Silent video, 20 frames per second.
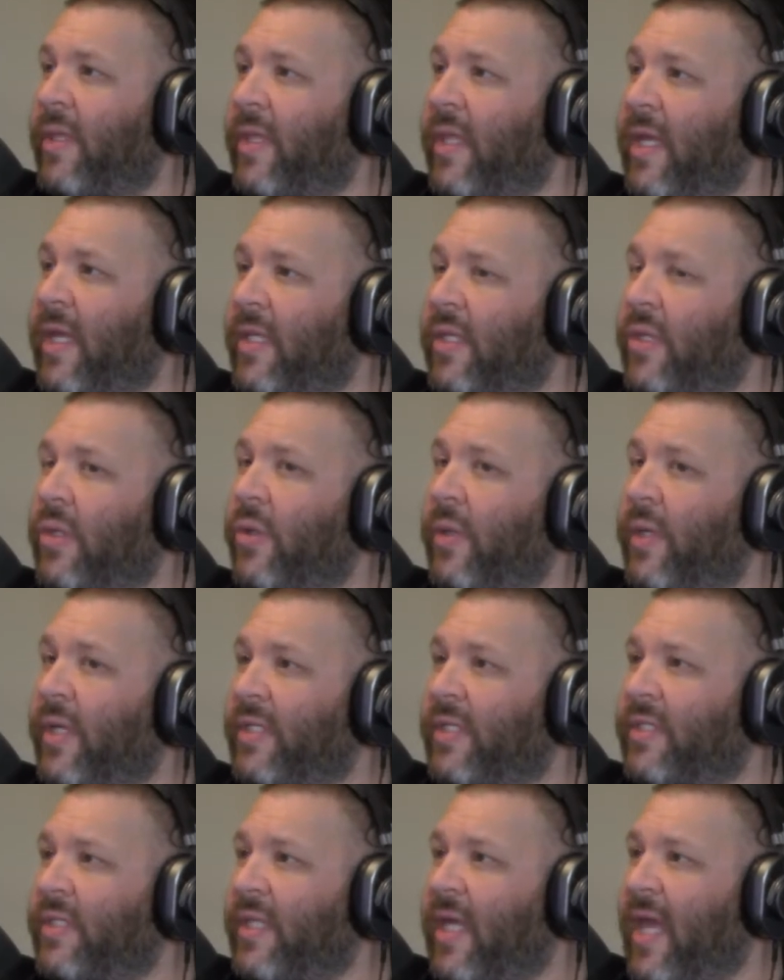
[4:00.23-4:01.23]
they do
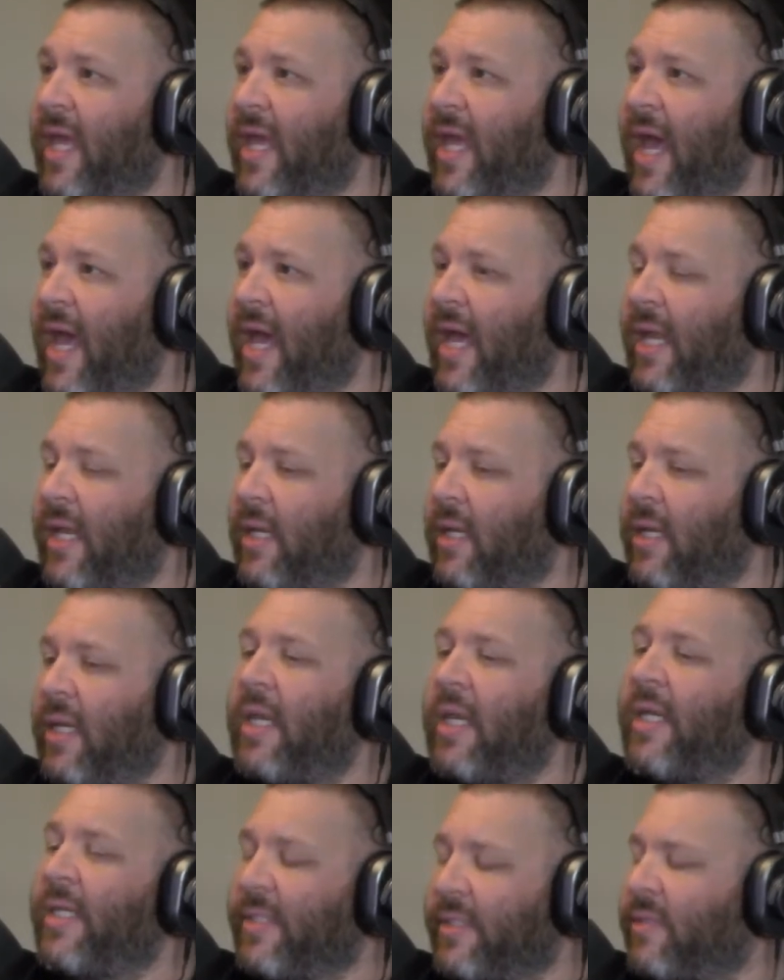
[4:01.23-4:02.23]
is they get
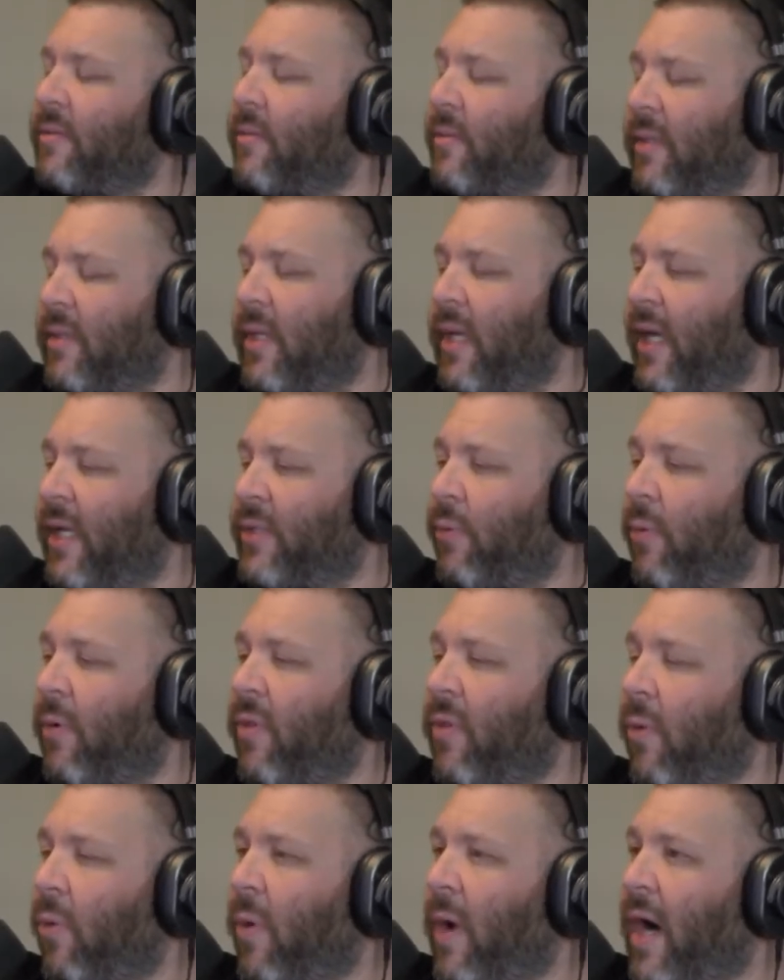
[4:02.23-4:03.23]
it. It's
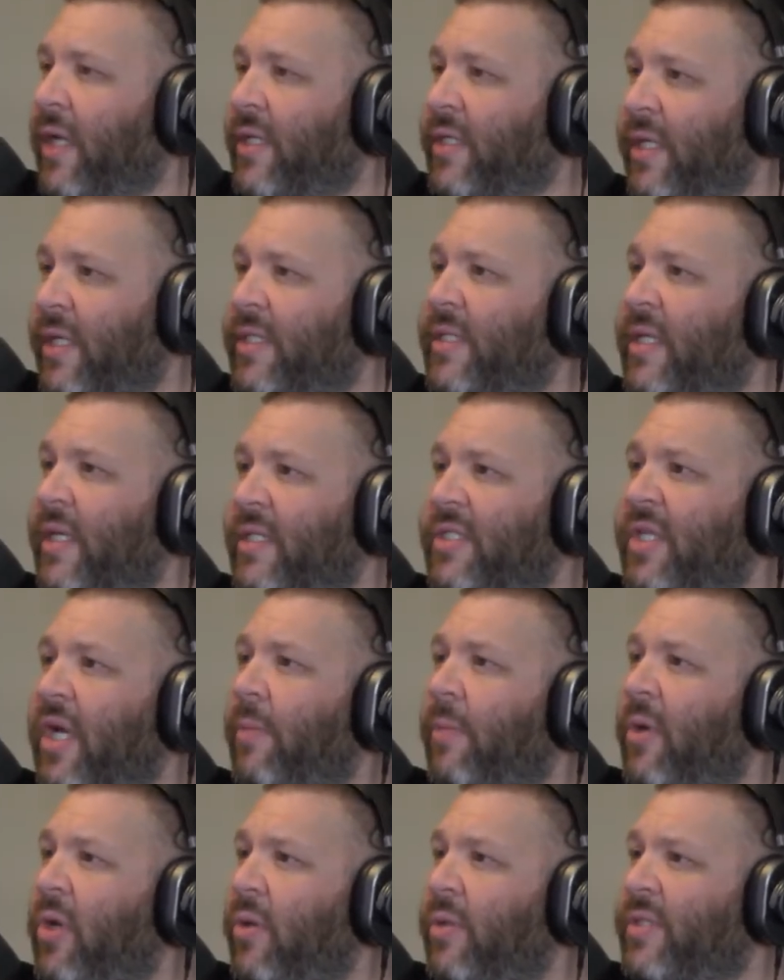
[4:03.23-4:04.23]
worth a watch. It's a
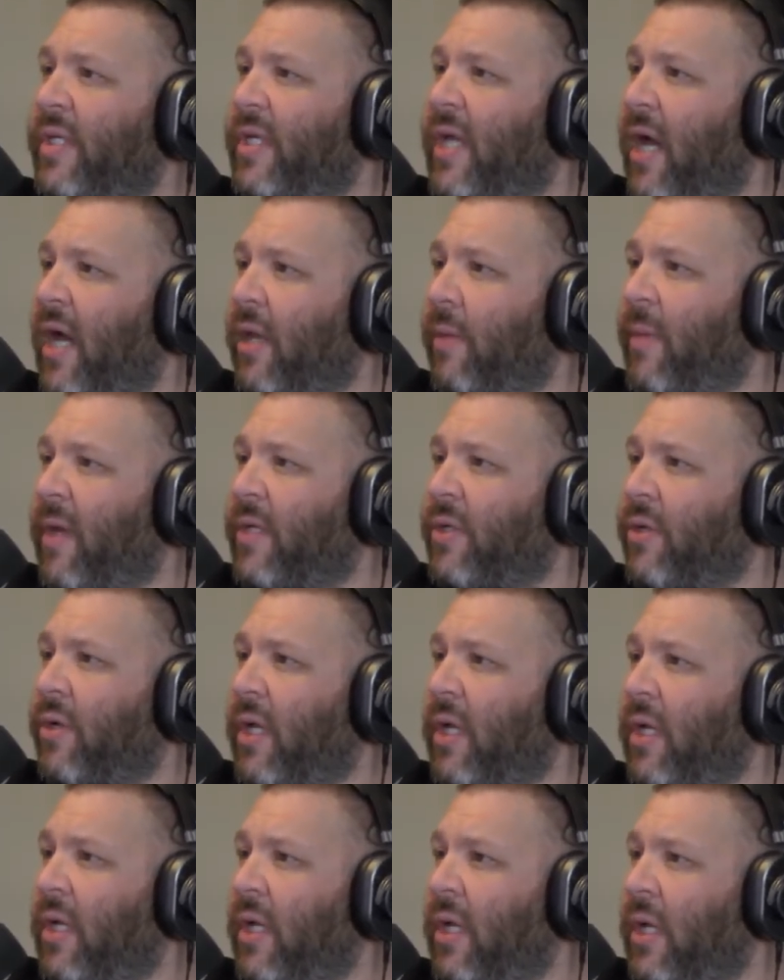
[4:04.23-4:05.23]
gentleman who's a
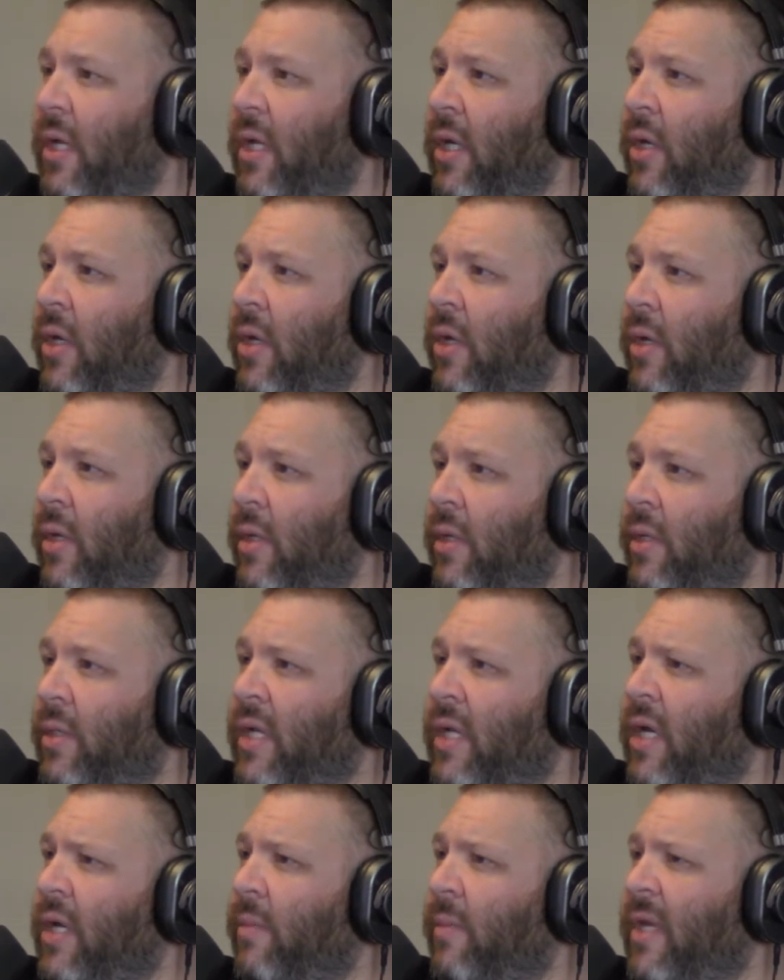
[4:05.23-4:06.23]
documentarian,
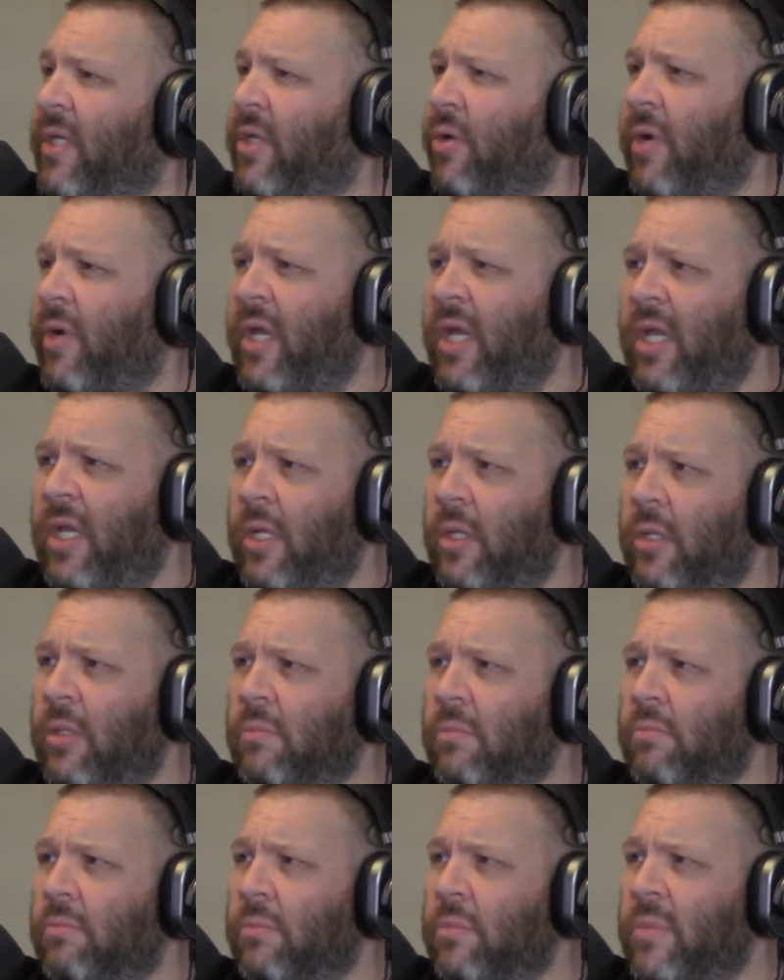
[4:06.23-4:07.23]
documentarian,
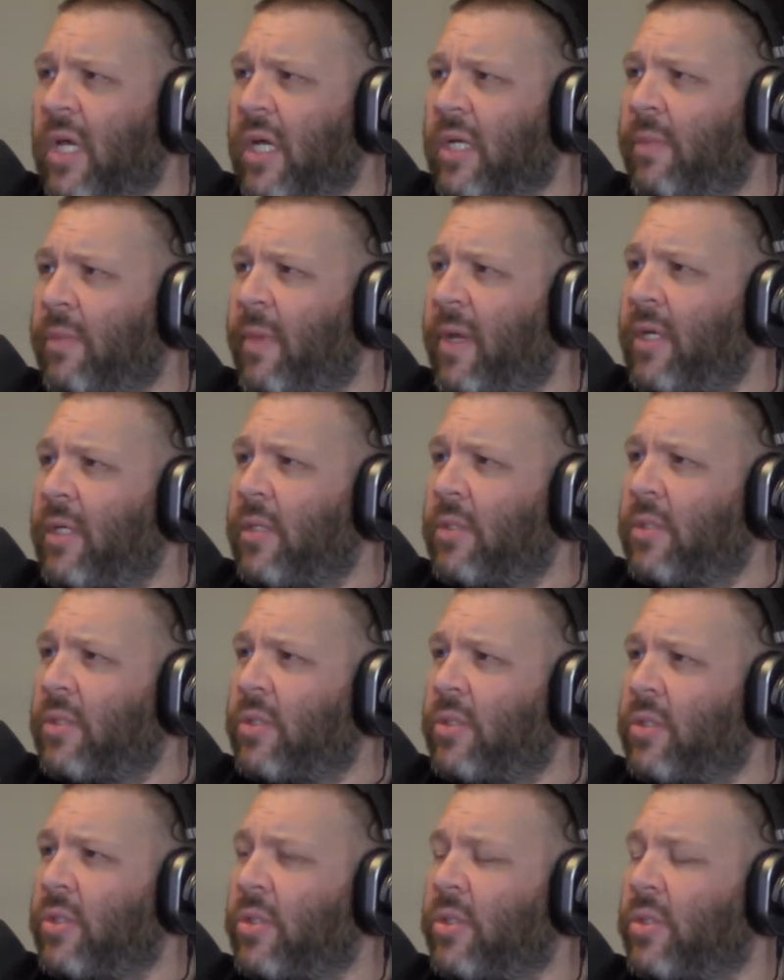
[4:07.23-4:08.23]
A dude
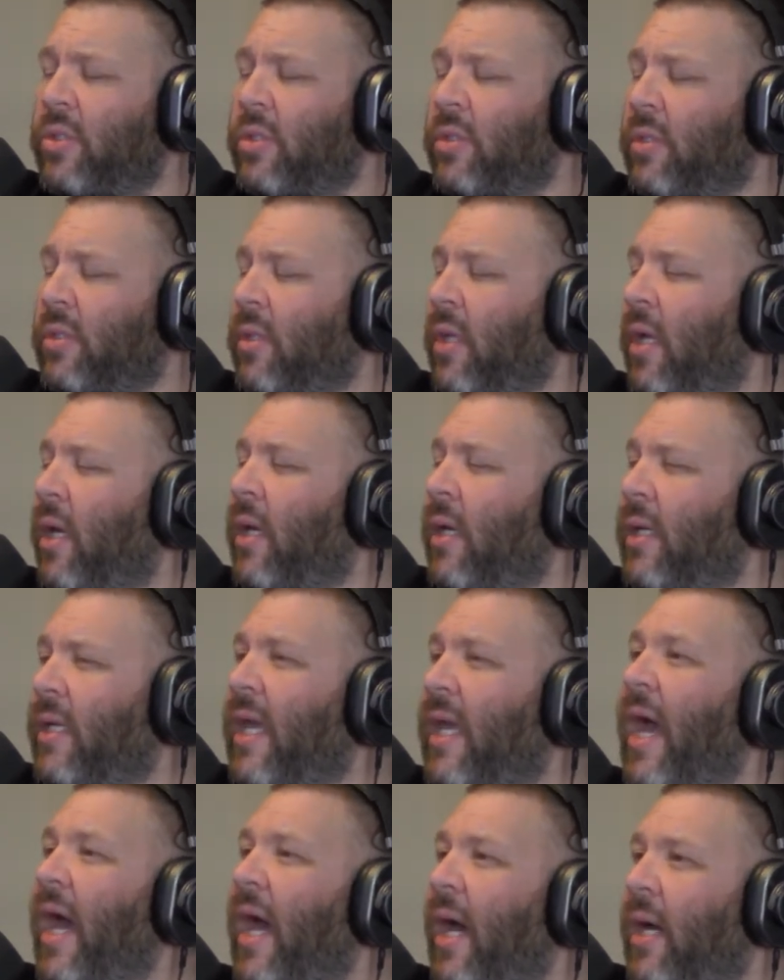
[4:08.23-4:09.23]
that makes documentaries.
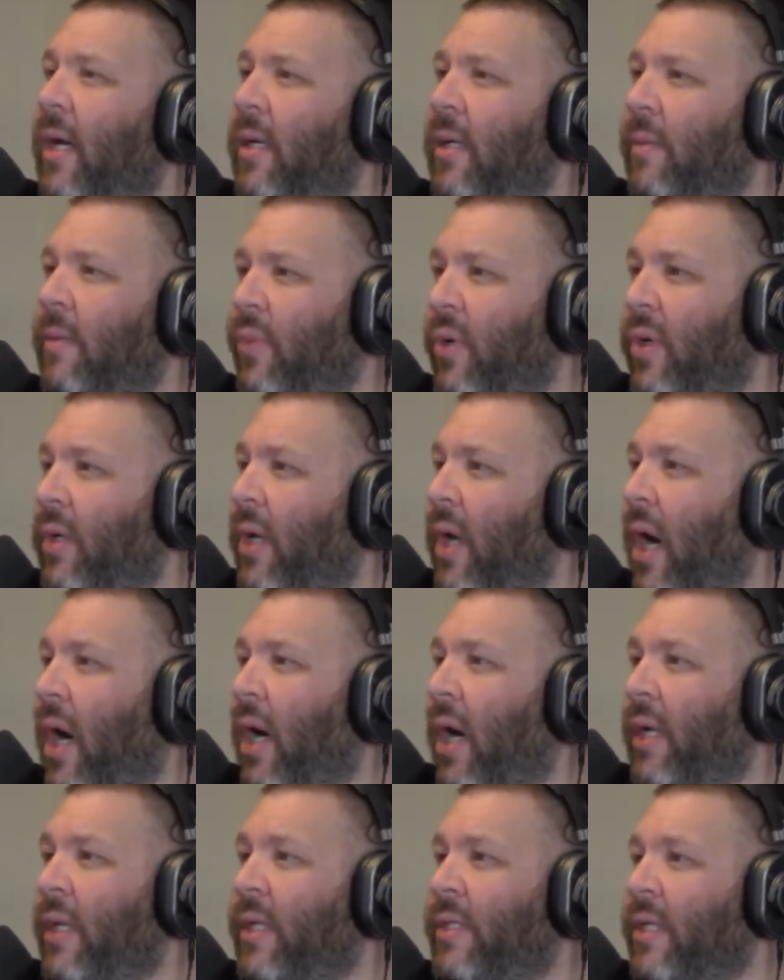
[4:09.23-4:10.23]
Yeah, but
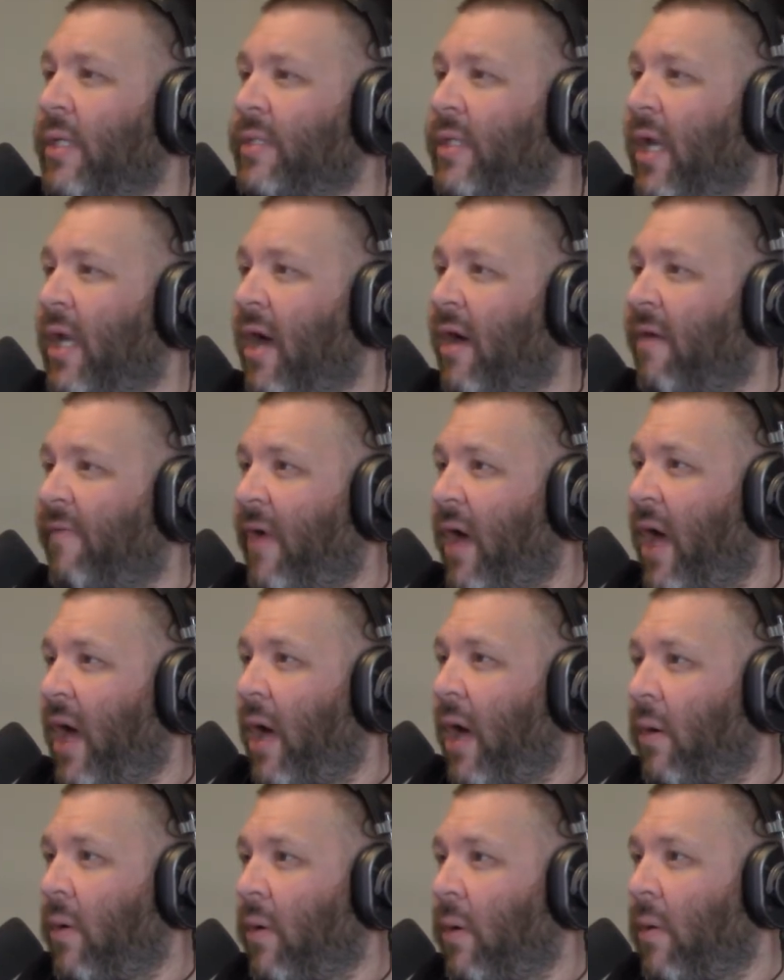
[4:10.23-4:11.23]
not he doesn't have
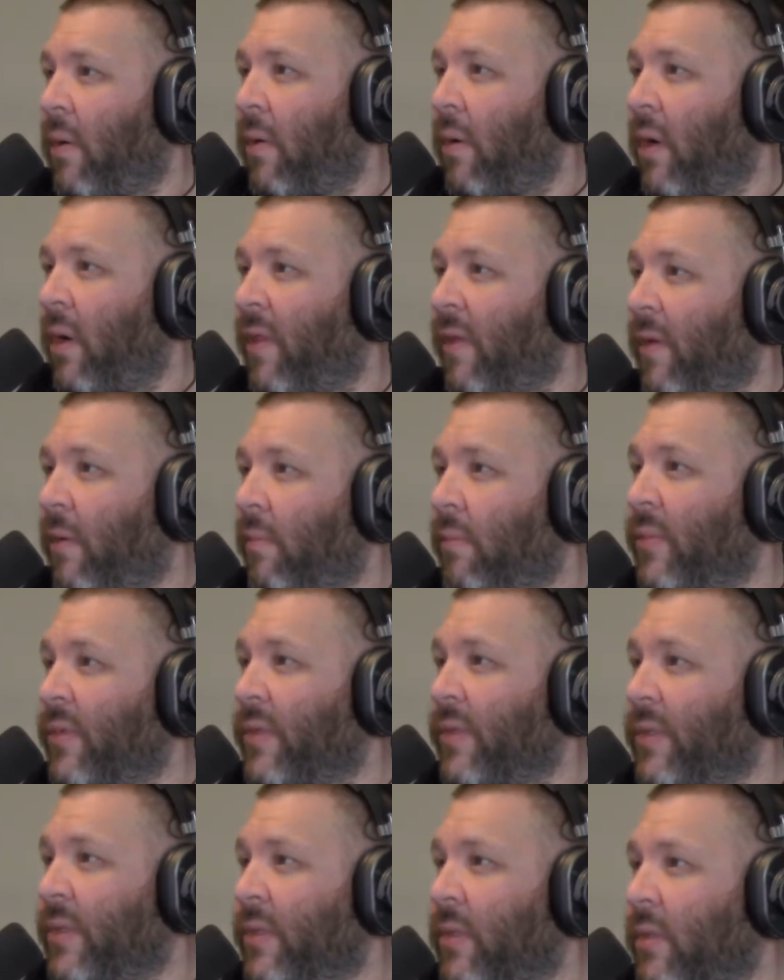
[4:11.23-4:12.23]

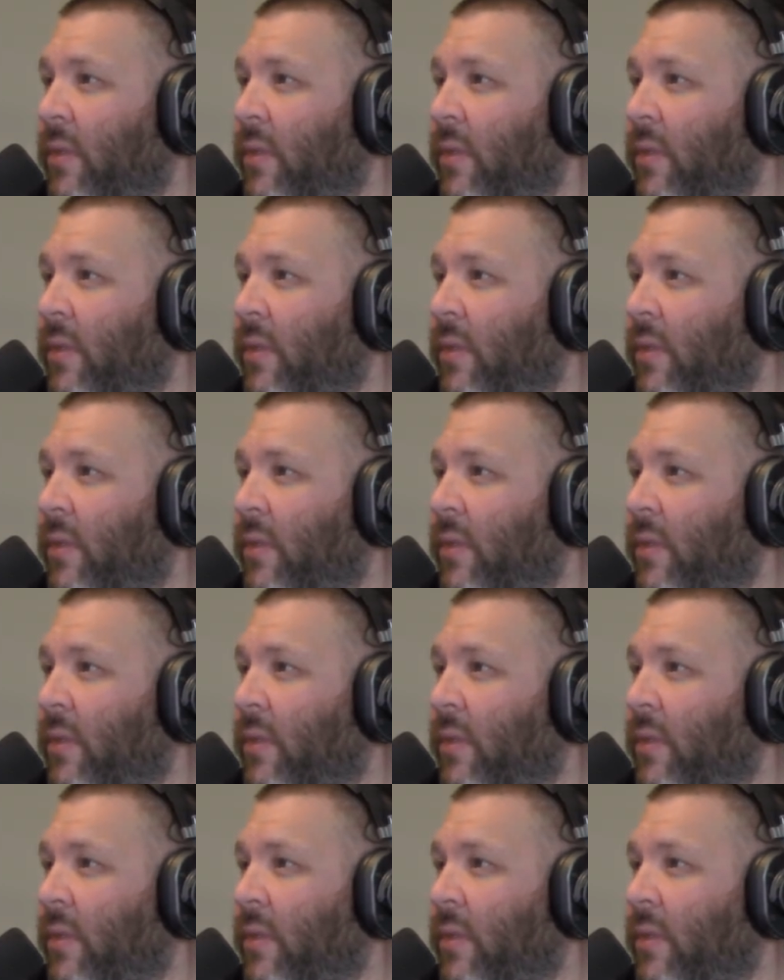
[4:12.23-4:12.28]
algorithms.